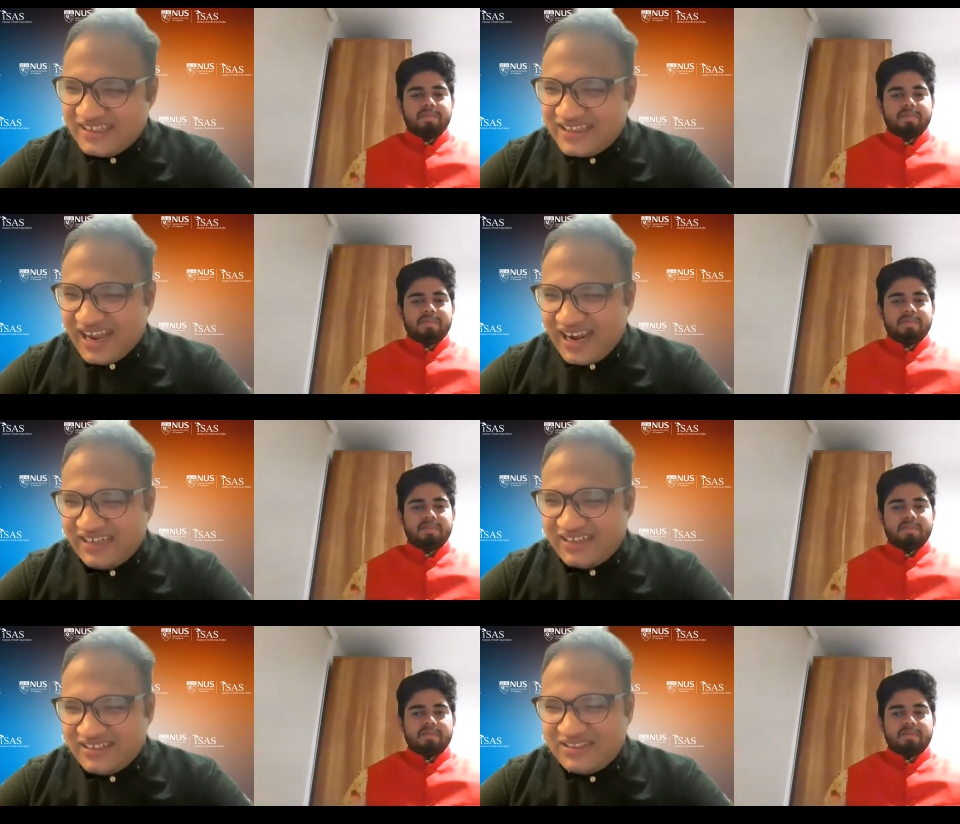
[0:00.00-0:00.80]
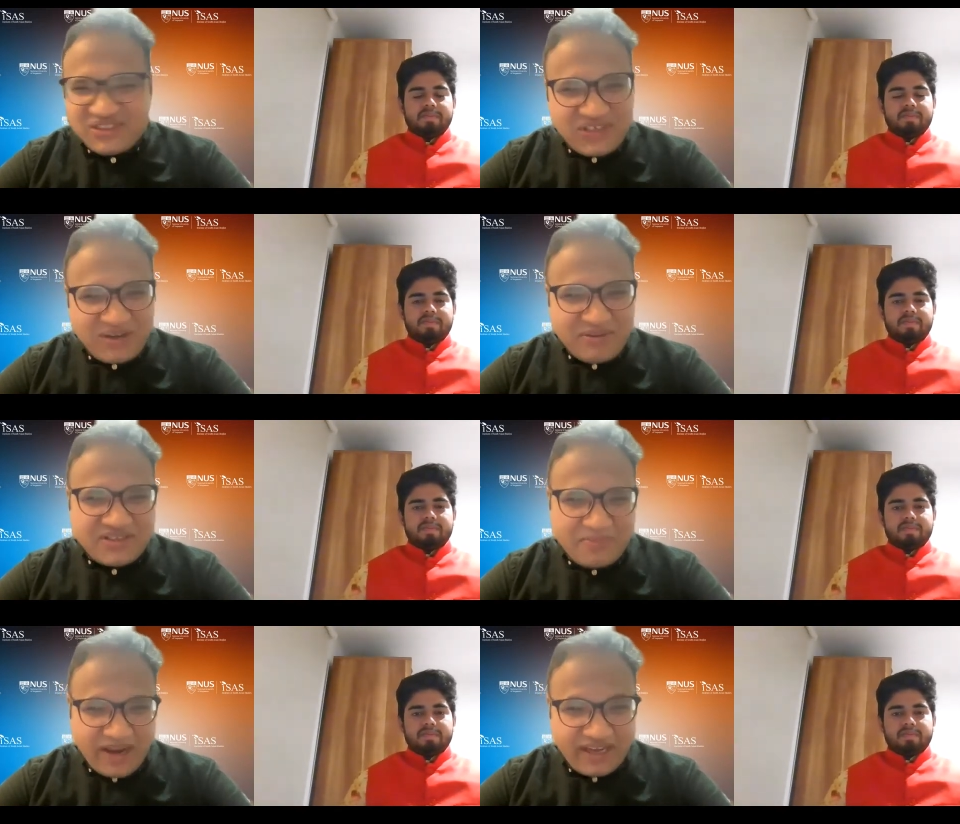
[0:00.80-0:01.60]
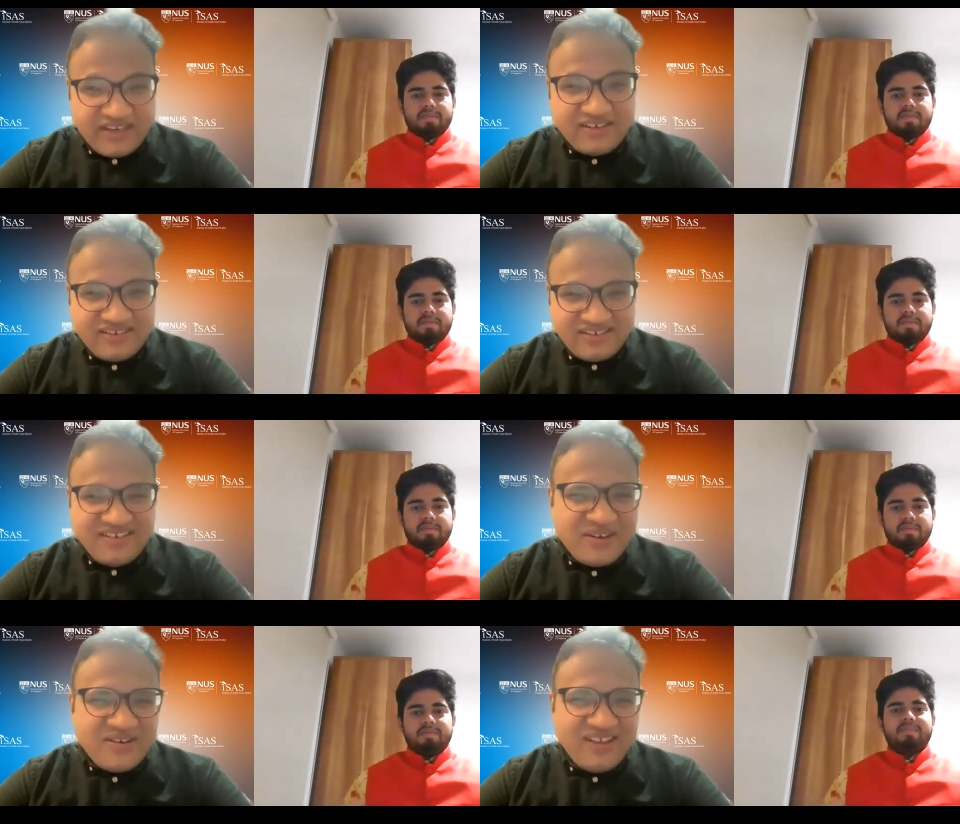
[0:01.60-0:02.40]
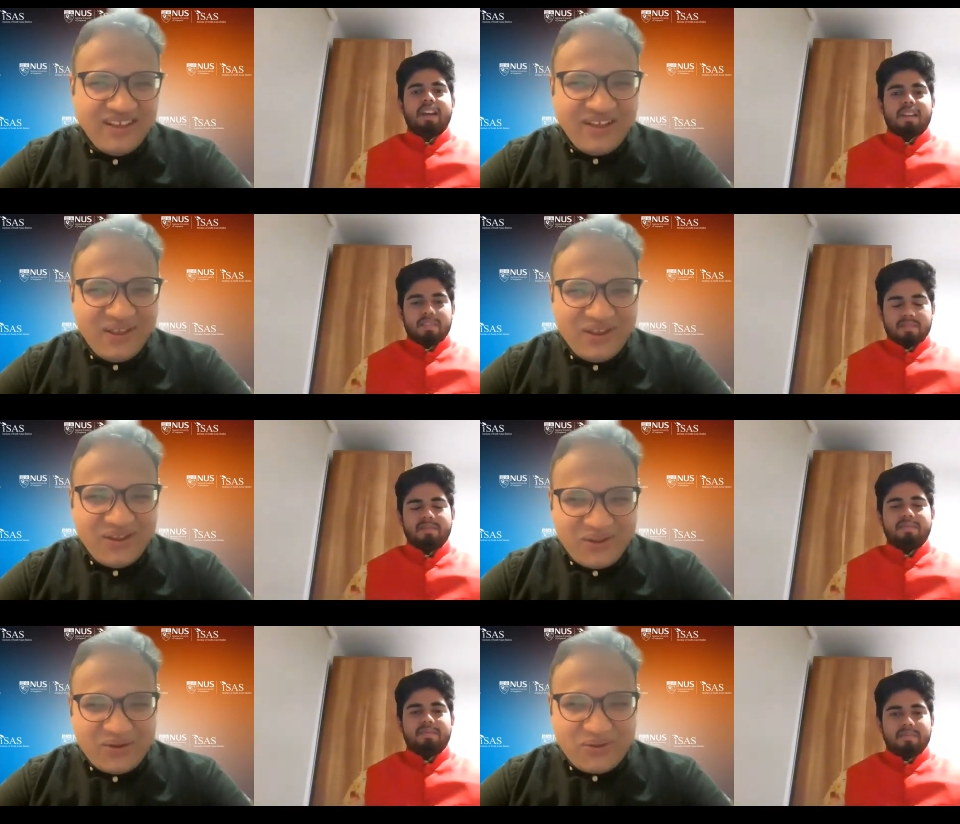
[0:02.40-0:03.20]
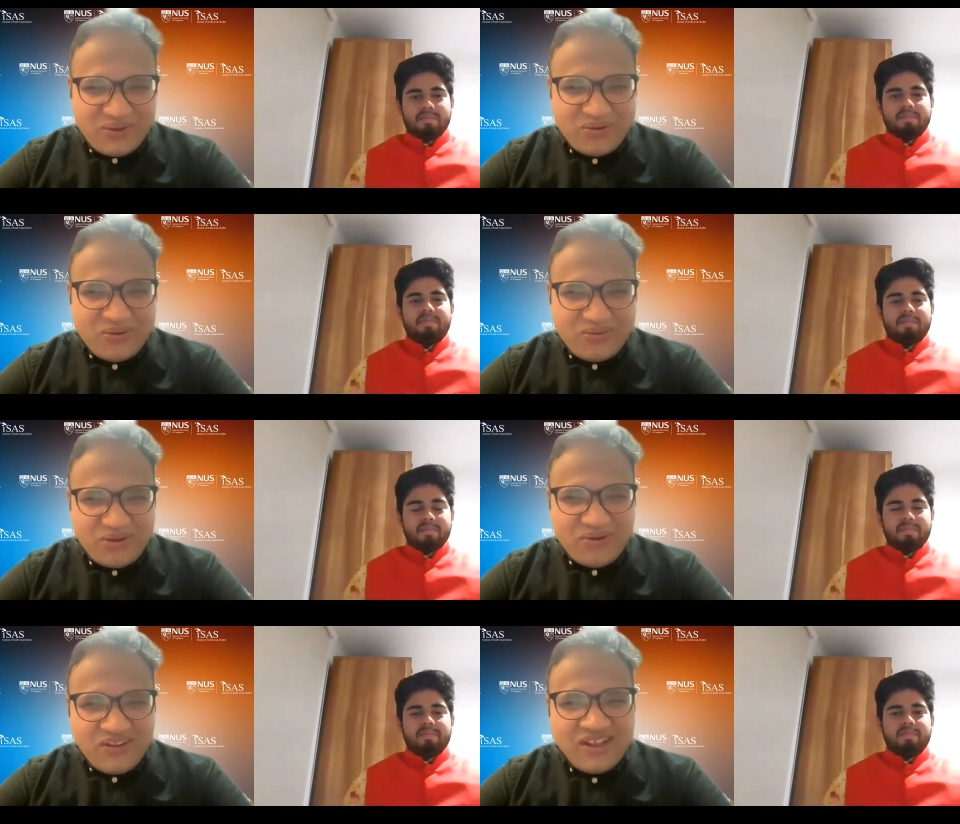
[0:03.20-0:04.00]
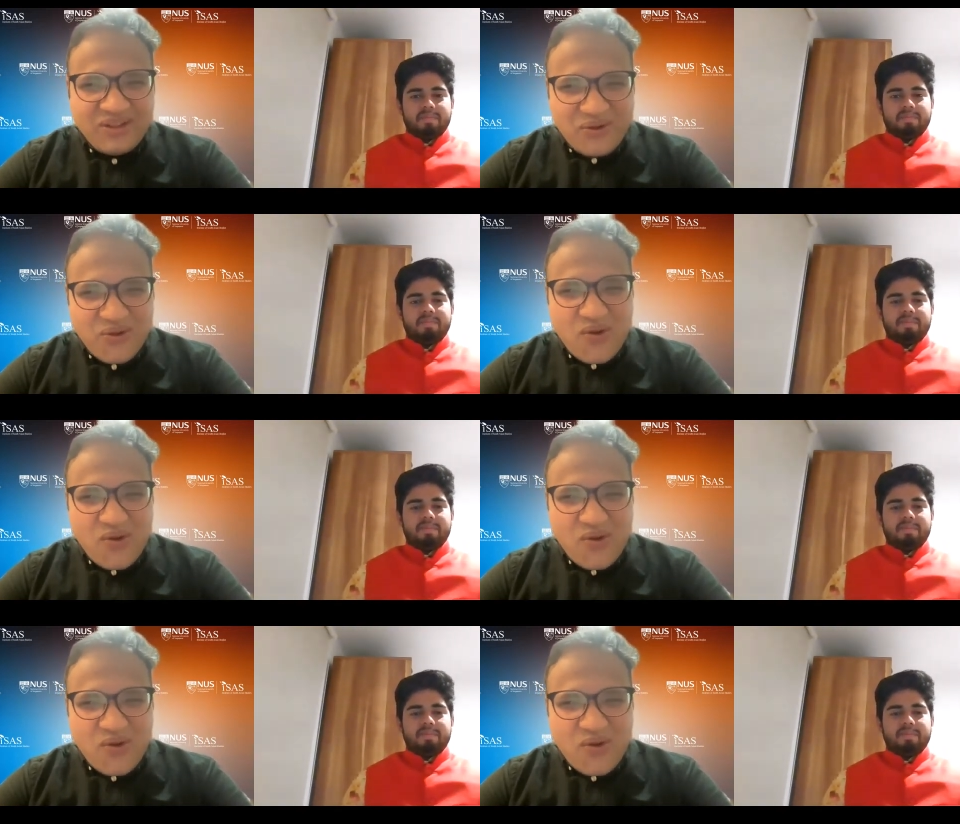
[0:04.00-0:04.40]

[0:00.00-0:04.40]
Speaker 1: that the Germans are buying it. You know, the whole, the, the